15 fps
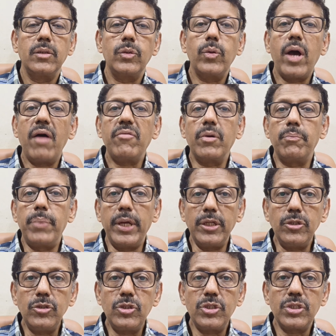You have a
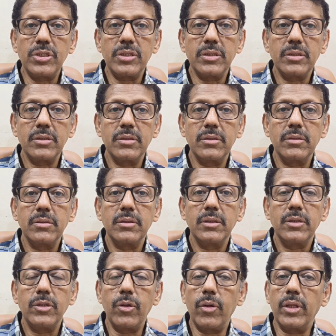binge
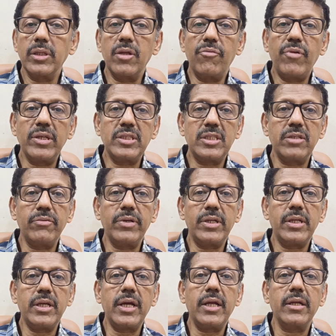during the
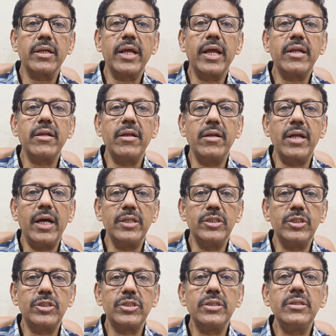festivity and get
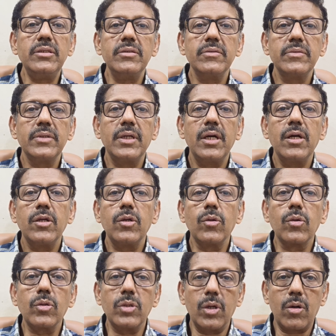indigestion you
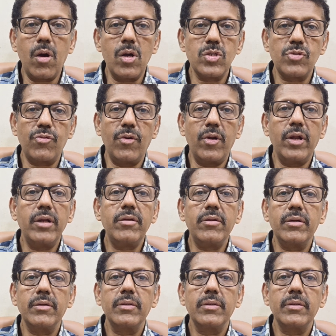know the cause for it.